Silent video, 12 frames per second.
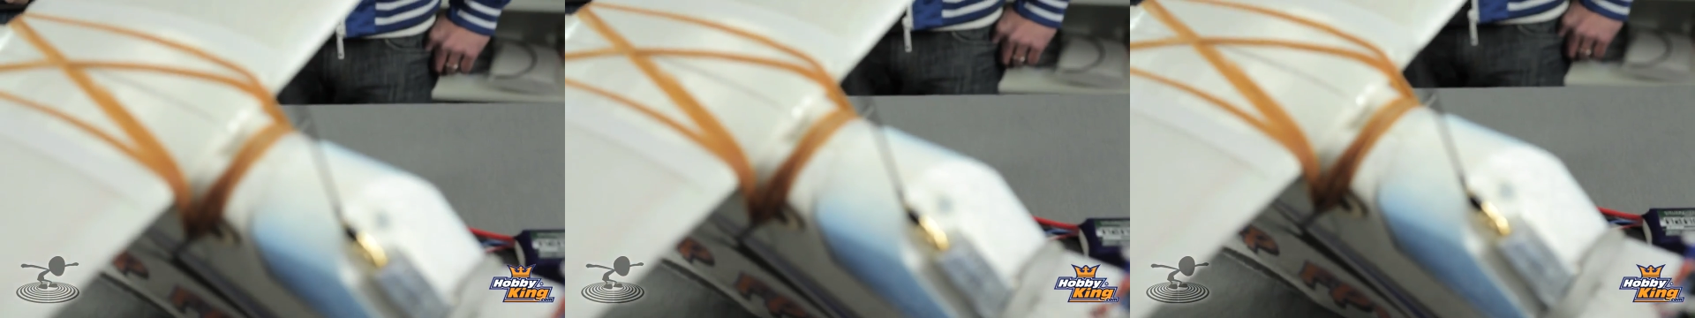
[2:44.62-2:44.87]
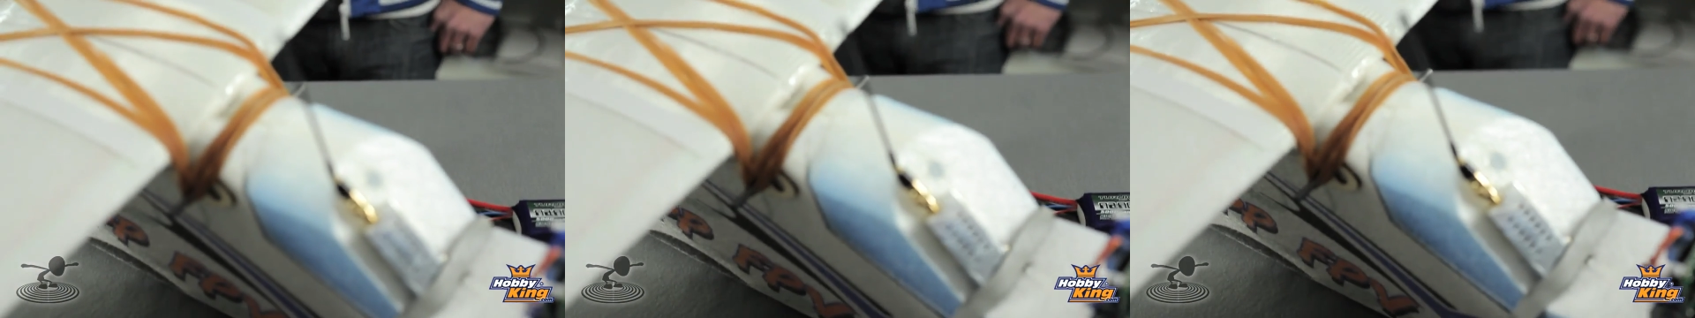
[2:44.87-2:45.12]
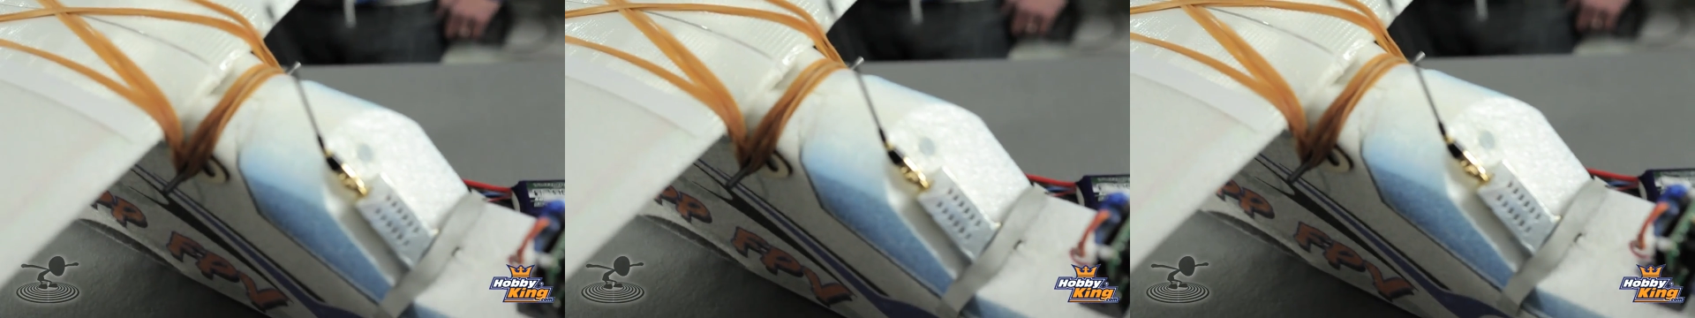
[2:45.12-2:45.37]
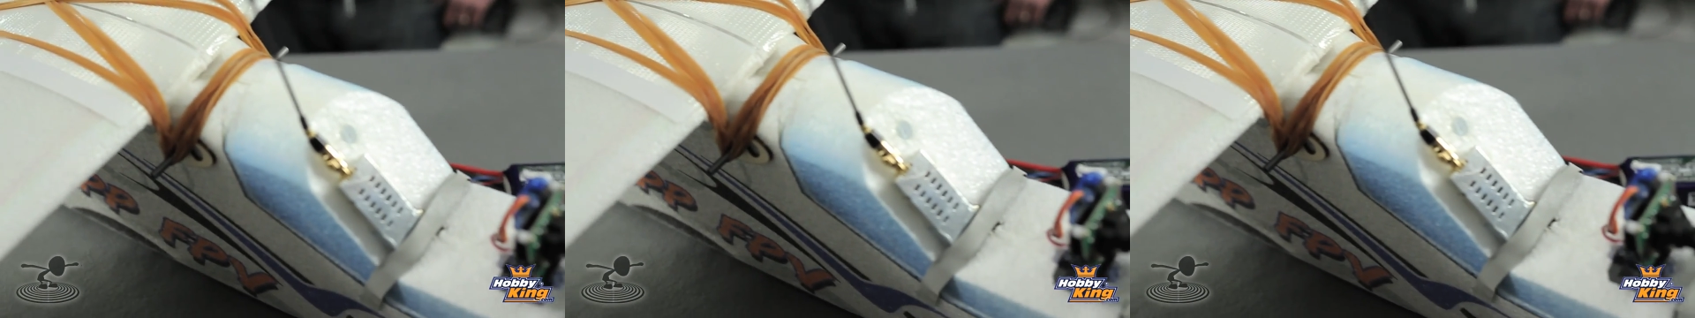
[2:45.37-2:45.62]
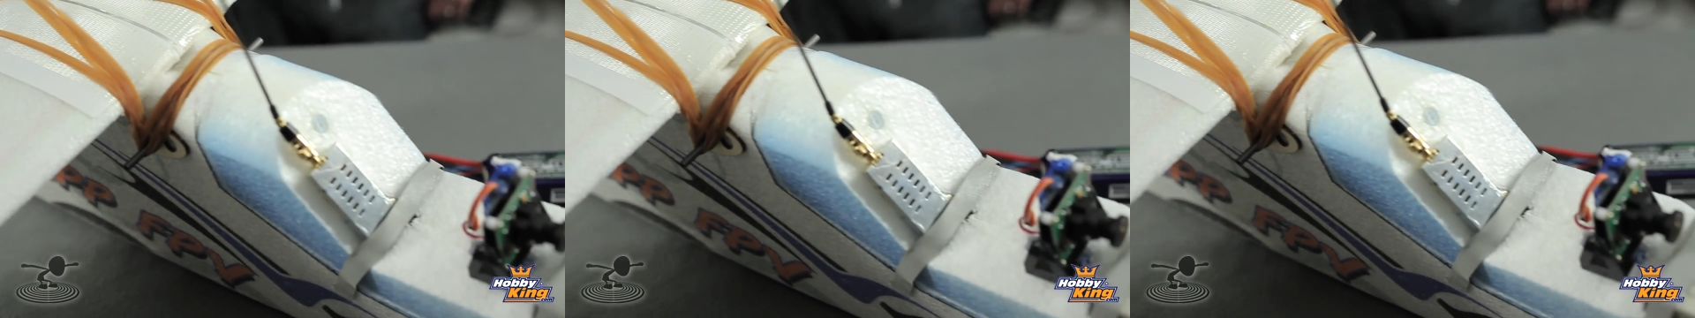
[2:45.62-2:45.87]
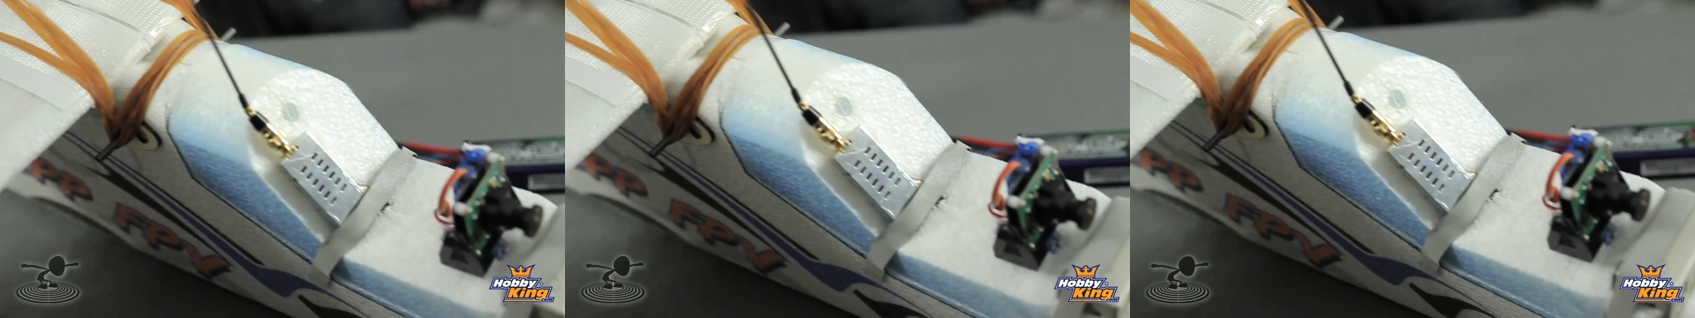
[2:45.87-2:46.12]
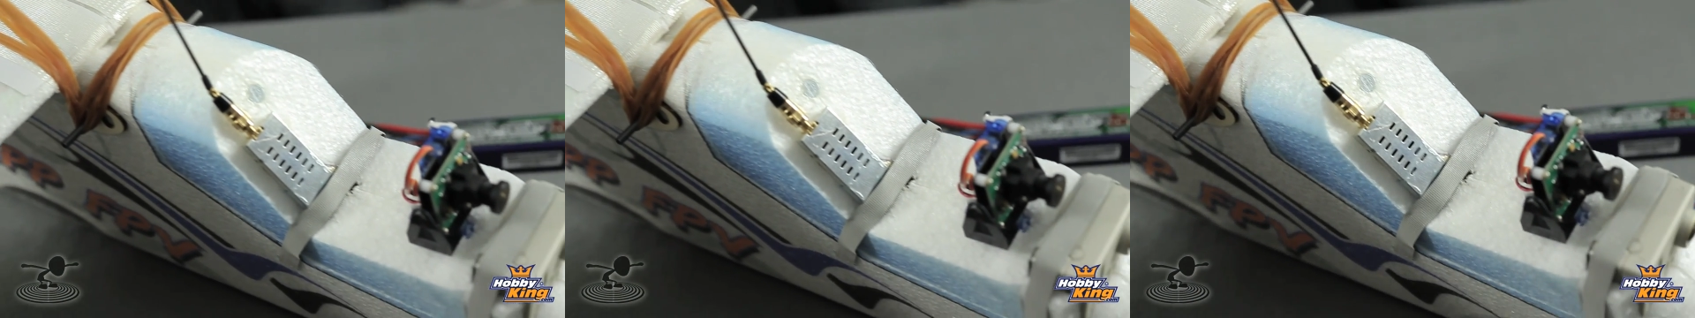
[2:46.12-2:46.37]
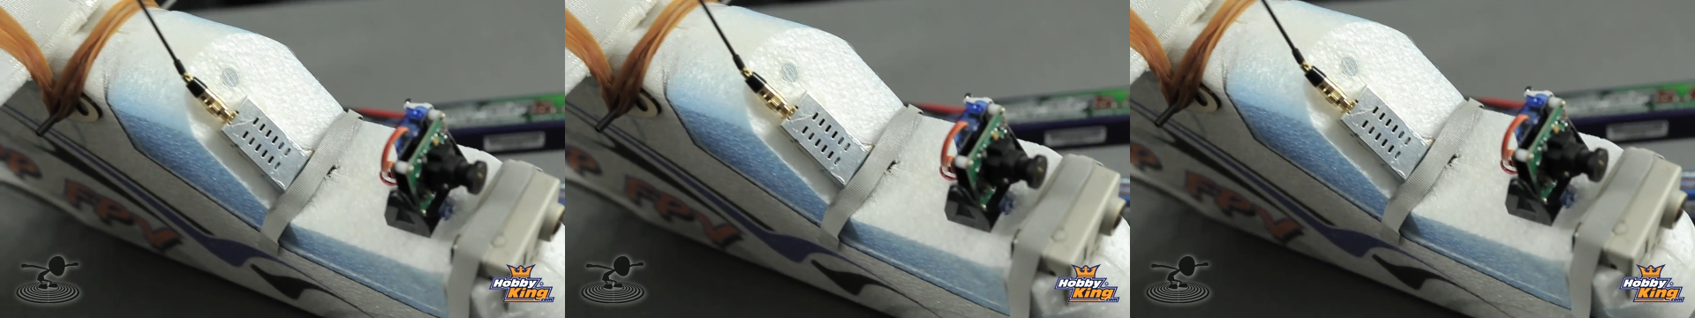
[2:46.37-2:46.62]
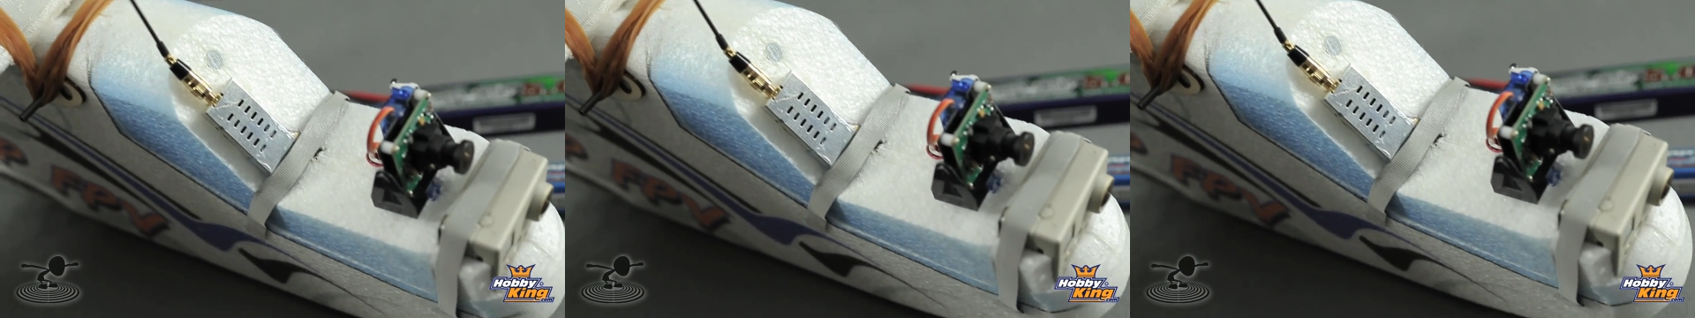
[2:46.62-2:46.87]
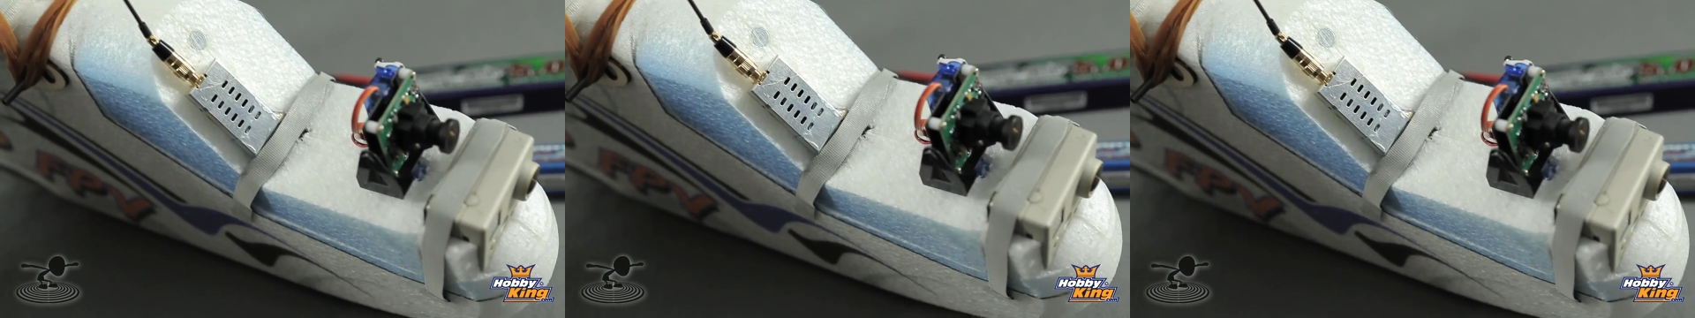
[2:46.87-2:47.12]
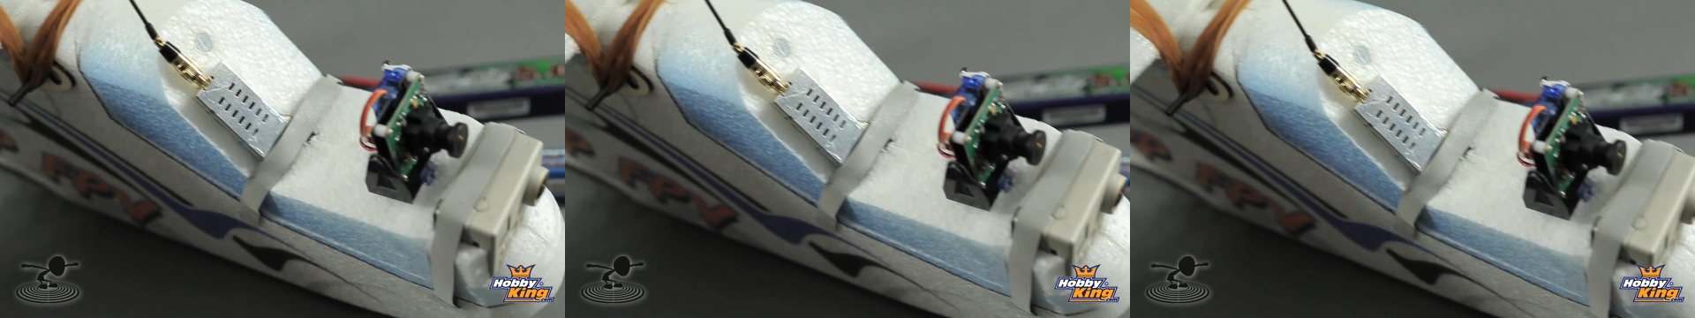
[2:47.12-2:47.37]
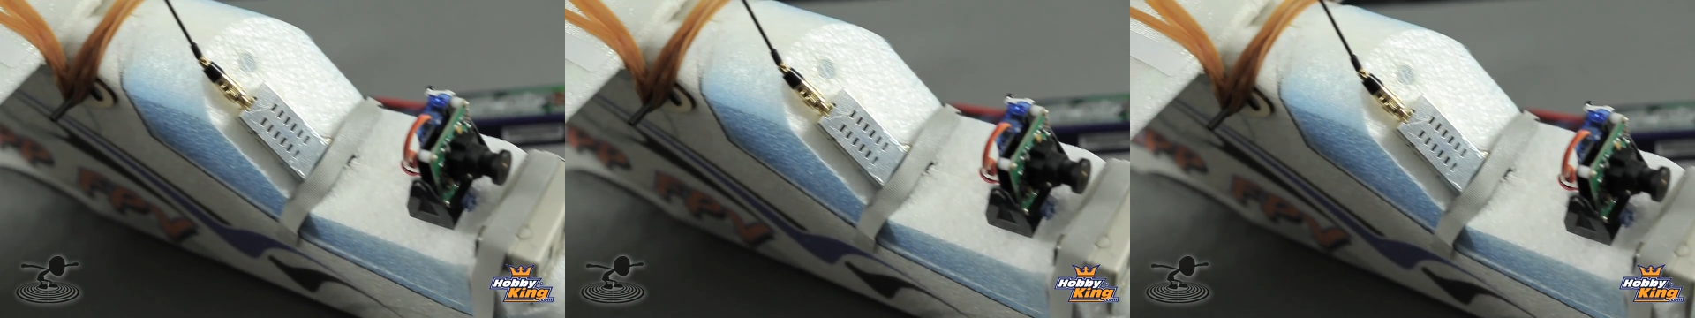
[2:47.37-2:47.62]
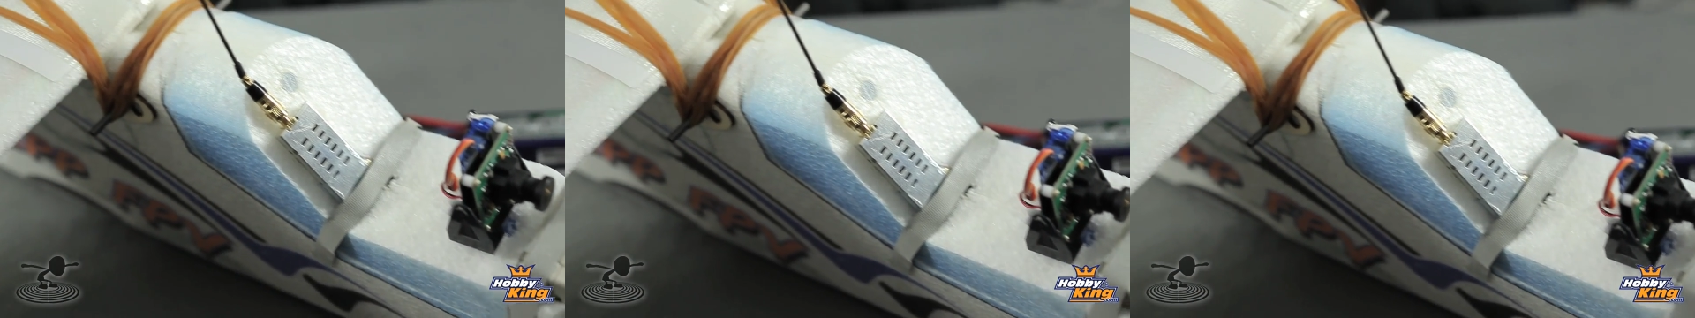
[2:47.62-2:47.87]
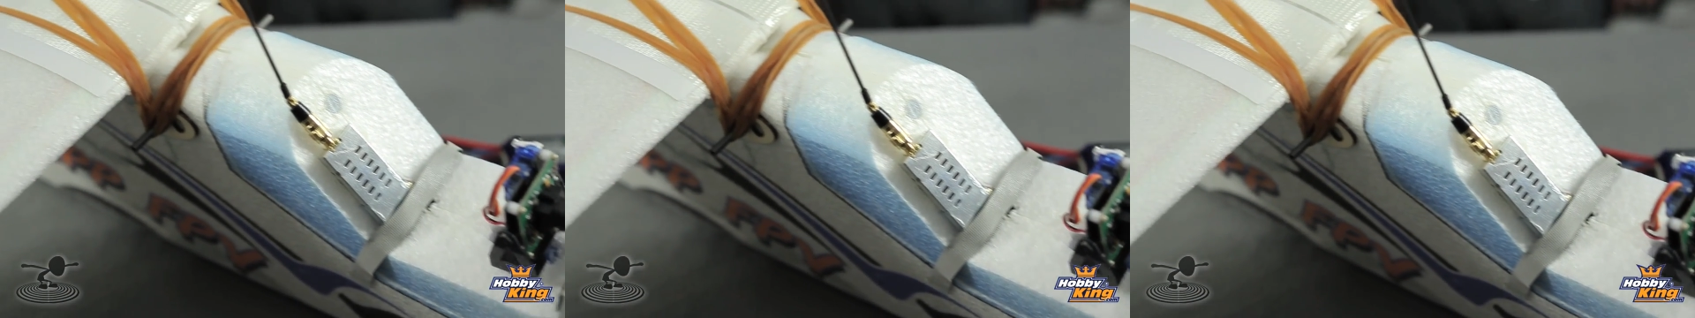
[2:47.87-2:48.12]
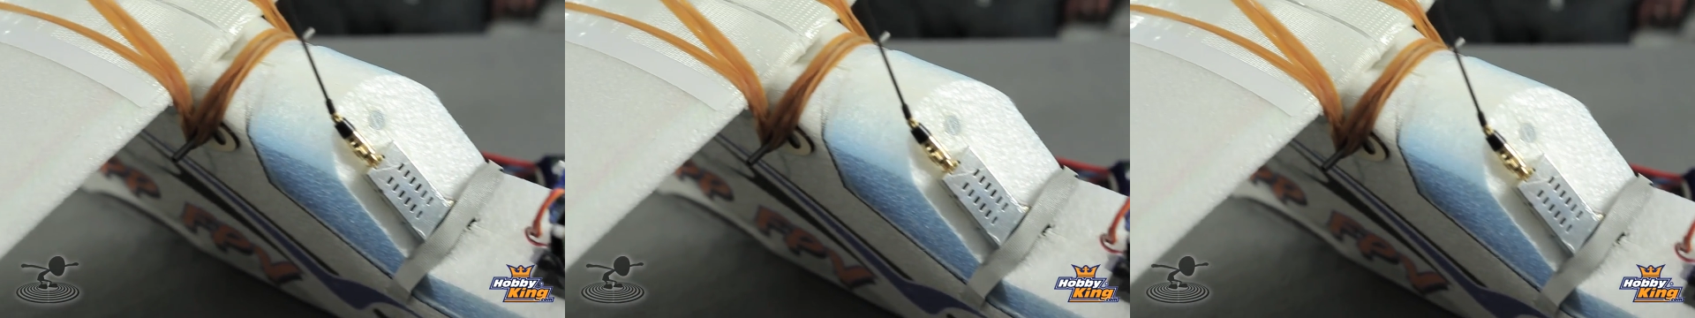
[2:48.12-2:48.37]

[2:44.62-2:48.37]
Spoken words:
No face is visible, so there are no lips to read.